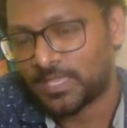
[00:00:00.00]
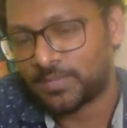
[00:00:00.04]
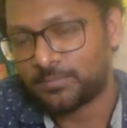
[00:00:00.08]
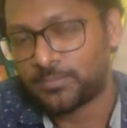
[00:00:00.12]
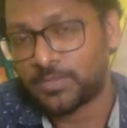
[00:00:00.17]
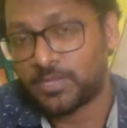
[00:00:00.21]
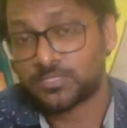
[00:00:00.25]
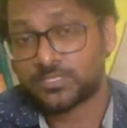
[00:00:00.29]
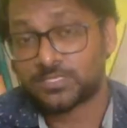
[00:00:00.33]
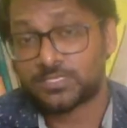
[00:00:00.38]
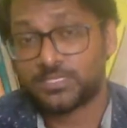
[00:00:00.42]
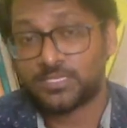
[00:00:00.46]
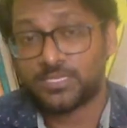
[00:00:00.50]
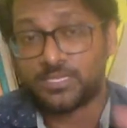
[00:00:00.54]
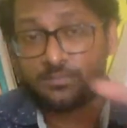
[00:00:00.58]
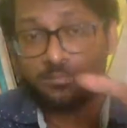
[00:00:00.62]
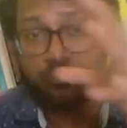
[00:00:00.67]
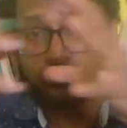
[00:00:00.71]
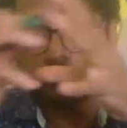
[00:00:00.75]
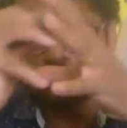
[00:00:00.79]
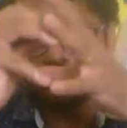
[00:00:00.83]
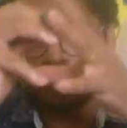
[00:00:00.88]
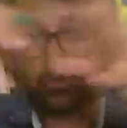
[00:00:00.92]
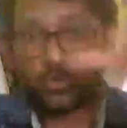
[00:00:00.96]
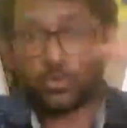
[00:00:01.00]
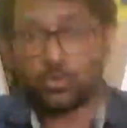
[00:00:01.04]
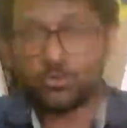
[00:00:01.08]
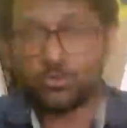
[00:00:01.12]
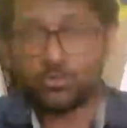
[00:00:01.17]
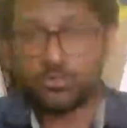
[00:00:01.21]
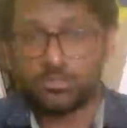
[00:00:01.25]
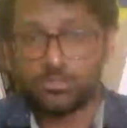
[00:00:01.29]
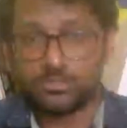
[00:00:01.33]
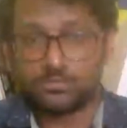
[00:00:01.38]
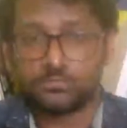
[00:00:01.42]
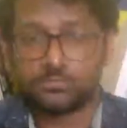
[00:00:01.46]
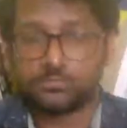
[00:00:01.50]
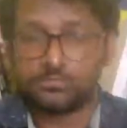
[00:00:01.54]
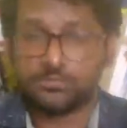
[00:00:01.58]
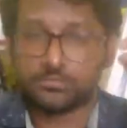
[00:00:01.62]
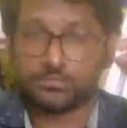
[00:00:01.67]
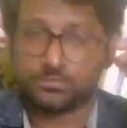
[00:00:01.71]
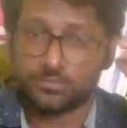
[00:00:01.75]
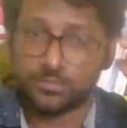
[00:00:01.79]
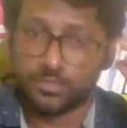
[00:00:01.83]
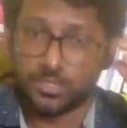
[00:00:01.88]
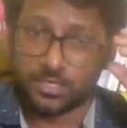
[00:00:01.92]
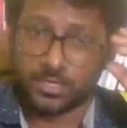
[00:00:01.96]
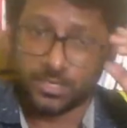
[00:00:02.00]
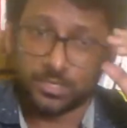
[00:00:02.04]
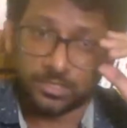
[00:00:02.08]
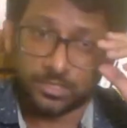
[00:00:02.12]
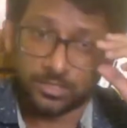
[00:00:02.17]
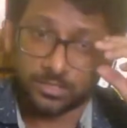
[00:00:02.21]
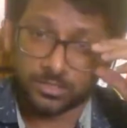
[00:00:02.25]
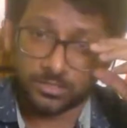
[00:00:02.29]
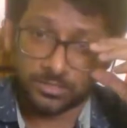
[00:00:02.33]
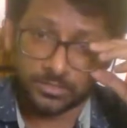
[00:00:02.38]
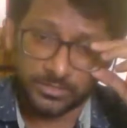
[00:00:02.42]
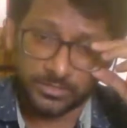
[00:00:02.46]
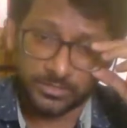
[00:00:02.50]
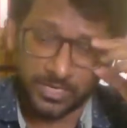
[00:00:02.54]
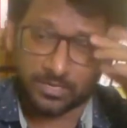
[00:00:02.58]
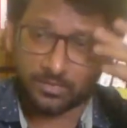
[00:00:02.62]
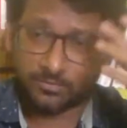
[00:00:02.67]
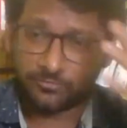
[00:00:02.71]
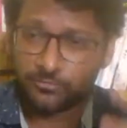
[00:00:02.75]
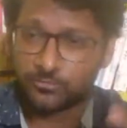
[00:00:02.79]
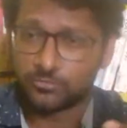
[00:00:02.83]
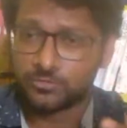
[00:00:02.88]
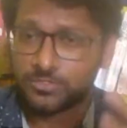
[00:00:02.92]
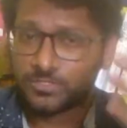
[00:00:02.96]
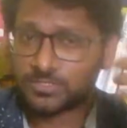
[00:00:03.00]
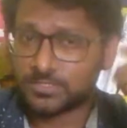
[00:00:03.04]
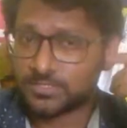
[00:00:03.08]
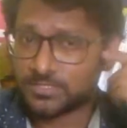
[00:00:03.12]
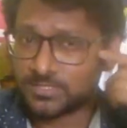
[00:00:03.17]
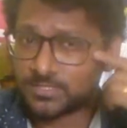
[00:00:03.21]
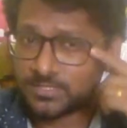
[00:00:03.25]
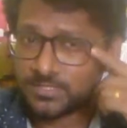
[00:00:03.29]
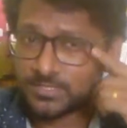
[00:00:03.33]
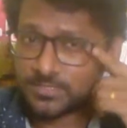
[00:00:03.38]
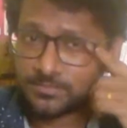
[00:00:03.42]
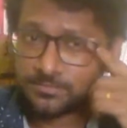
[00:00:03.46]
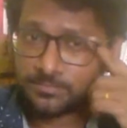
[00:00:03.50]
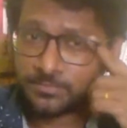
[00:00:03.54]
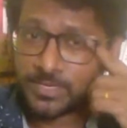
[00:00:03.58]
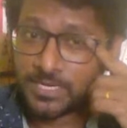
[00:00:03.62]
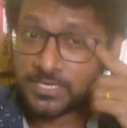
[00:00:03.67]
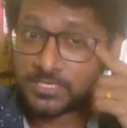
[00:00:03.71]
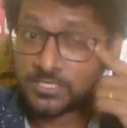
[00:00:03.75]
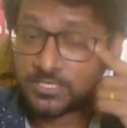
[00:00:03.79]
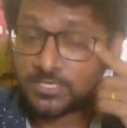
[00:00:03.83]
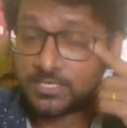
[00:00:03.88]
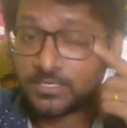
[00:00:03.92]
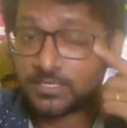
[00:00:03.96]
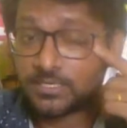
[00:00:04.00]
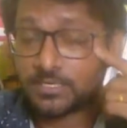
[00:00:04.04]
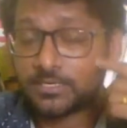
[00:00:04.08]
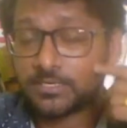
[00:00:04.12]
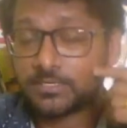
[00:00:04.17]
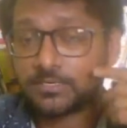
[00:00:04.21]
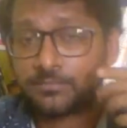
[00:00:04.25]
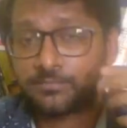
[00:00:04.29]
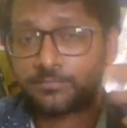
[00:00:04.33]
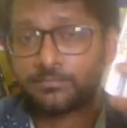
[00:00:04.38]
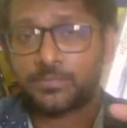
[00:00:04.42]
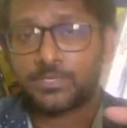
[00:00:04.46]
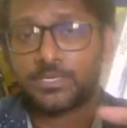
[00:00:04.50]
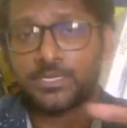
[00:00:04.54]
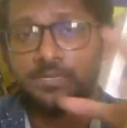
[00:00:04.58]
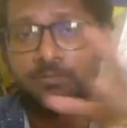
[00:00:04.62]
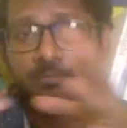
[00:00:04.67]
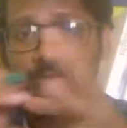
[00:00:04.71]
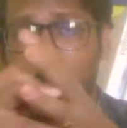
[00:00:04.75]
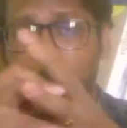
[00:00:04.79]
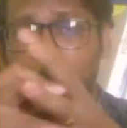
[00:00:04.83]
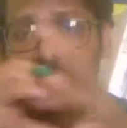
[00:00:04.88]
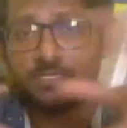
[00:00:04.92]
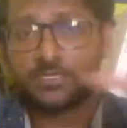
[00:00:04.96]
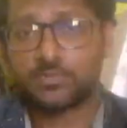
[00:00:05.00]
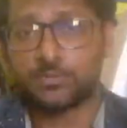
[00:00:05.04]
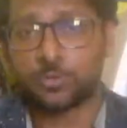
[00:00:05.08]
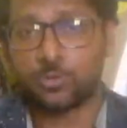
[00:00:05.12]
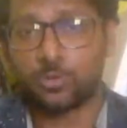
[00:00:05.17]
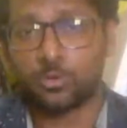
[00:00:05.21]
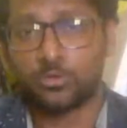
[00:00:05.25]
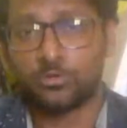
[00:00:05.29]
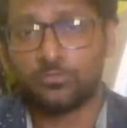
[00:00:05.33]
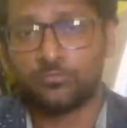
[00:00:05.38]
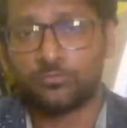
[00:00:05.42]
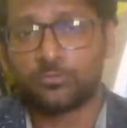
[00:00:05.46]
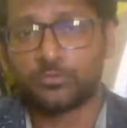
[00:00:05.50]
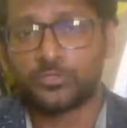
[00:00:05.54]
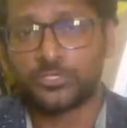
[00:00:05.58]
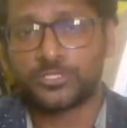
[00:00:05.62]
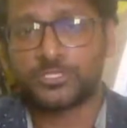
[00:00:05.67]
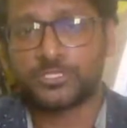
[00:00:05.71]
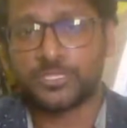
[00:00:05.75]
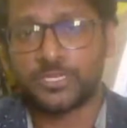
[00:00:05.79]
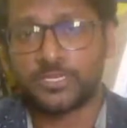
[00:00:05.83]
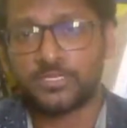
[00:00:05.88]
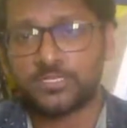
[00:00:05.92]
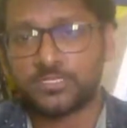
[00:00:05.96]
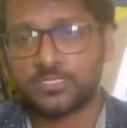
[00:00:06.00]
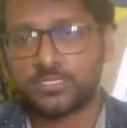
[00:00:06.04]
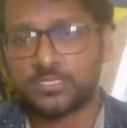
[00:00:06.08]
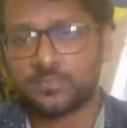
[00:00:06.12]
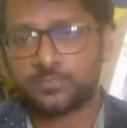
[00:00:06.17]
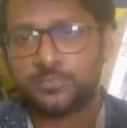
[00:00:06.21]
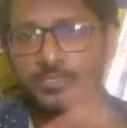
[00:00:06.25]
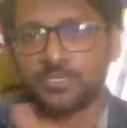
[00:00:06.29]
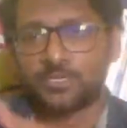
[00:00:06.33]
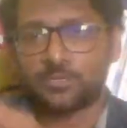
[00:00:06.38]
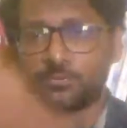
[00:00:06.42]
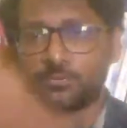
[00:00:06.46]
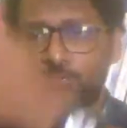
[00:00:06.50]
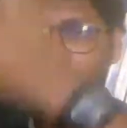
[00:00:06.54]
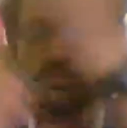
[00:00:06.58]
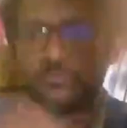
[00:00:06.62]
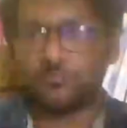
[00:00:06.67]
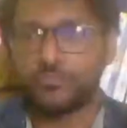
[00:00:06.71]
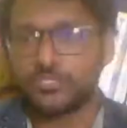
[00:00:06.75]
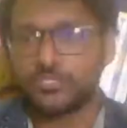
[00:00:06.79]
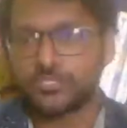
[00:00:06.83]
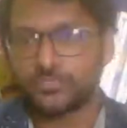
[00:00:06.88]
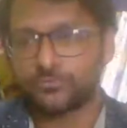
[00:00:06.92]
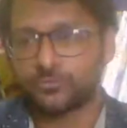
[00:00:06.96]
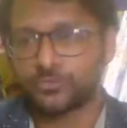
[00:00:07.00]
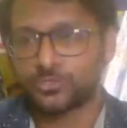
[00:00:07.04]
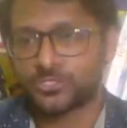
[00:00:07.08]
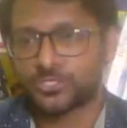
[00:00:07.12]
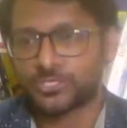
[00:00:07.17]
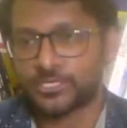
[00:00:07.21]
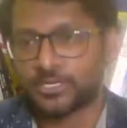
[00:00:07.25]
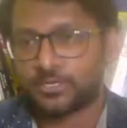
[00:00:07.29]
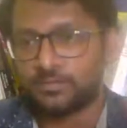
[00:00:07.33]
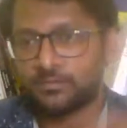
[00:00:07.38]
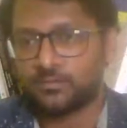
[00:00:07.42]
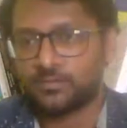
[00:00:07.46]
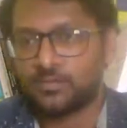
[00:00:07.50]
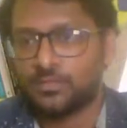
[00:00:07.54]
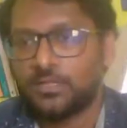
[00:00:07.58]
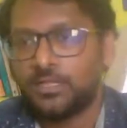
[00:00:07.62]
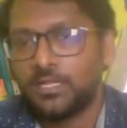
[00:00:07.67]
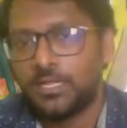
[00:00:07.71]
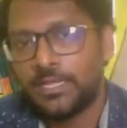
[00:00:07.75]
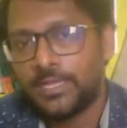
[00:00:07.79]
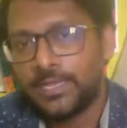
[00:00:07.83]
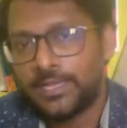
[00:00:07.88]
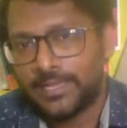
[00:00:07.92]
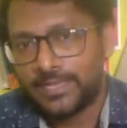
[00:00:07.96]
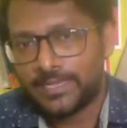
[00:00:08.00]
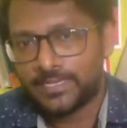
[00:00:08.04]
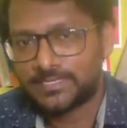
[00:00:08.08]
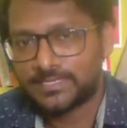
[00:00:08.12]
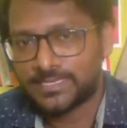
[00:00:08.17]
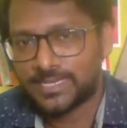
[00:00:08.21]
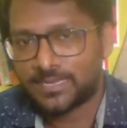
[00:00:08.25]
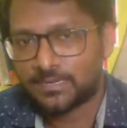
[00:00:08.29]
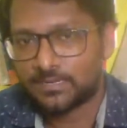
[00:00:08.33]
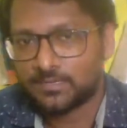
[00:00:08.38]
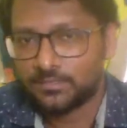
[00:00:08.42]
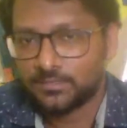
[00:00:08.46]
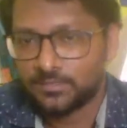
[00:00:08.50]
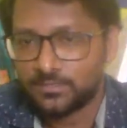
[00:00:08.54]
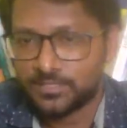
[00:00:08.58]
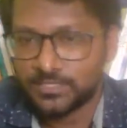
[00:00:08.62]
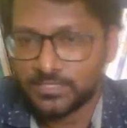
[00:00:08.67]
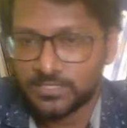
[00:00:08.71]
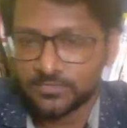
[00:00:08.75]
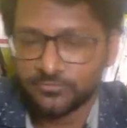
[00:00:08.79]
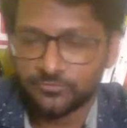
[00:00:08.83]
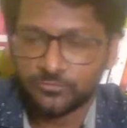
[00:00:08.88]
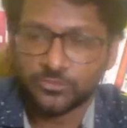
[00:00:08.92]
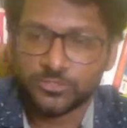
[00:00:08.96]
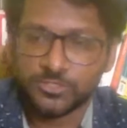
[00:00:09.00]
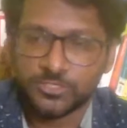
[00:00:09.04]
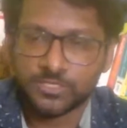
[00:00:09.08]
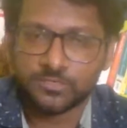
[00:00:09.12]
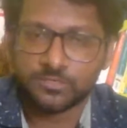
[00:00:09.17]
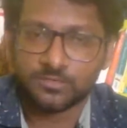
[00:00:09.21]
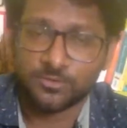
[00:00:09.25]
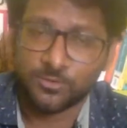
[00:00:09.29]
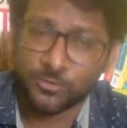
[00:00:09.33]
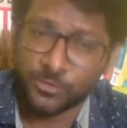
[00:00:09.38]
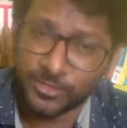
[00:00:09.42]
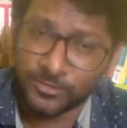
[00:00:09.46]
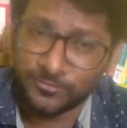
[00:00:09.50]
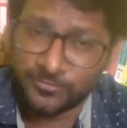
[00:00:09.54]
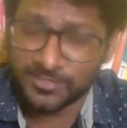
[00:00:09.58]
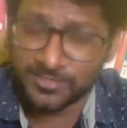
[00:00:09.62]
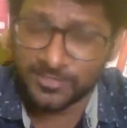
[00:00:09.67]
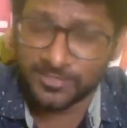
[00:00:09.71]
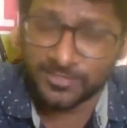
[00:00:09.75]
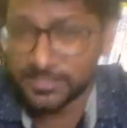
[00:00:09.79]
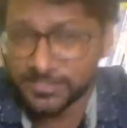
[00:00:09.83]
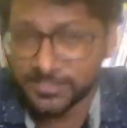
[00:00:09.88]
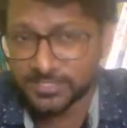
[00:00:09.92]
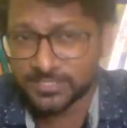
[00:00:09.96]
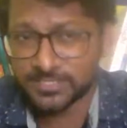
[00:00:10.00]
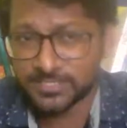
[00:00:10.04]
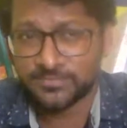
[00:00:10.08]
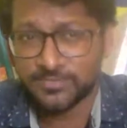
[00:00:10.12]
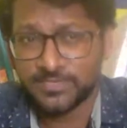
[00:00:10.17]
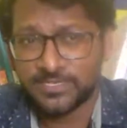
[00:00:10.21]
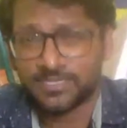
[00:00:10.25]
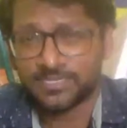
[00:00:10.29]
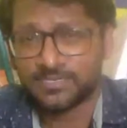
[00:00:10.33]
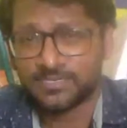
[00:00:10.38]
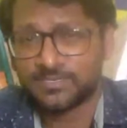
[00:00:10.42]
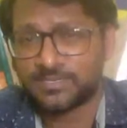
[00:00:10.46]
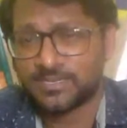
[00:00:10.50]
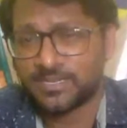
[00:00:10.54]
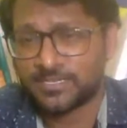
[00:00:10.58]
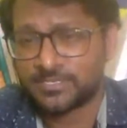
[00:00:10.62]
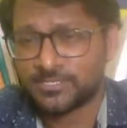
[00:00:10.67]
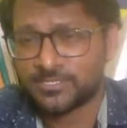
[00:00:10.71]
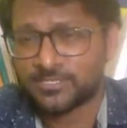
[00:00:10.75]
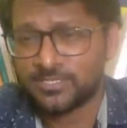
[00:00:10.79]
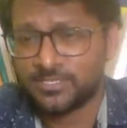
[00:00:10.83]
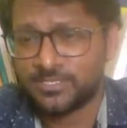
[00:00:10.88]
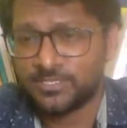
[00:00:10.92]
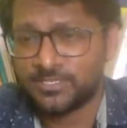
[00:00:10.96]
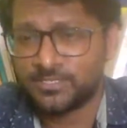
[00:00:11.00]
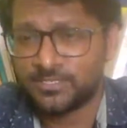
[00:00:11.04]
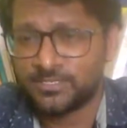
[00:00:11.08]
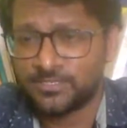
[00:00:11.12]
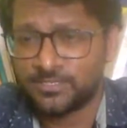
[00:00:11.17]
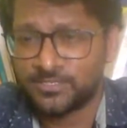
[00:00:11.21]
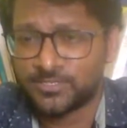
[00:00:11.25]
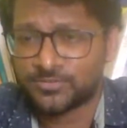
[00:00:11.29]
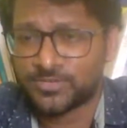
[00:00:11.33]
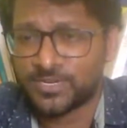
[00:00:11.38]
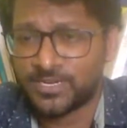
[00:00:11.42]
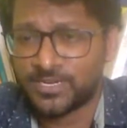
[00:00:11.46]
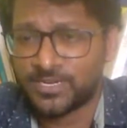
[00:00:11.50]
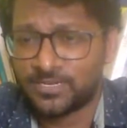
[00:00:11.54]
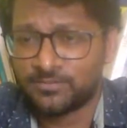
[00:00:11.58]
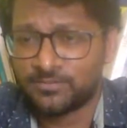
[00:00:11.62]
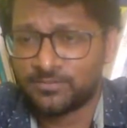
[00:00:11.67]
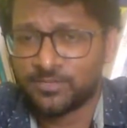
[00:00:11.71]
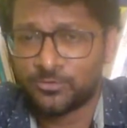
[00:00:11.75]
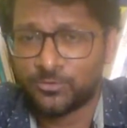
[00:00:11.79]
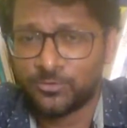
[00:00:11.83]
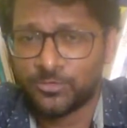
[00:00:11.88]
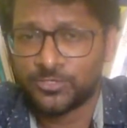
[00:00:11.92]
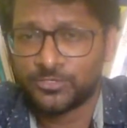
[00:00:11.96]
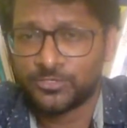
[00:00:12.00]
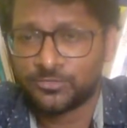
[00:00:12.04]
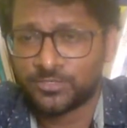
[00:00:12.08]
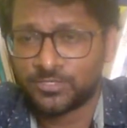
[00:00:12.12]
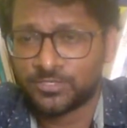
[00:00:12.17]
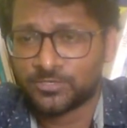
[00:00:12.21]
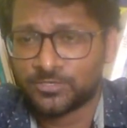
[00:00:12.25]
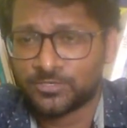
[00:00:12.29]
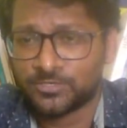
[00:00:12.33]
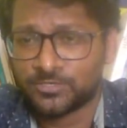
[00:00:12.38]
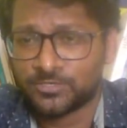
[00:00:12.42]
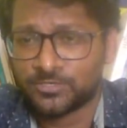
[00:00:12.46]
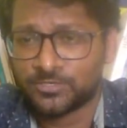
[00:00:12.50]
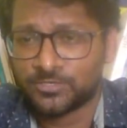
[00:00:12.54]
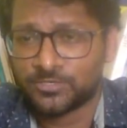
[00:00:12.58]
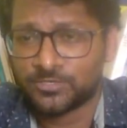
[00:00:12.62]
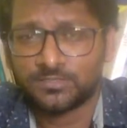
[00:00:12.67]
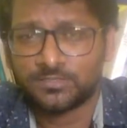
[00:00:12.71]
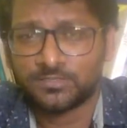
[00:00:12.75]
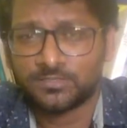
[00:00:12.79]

I'm asking about whole. Yeah, of course, it is partially correct, but I'm asking a whole food chain is dependent upon which food chain? Exactly, grazing food chain. Okay, with this we can actually straight away go into the topic.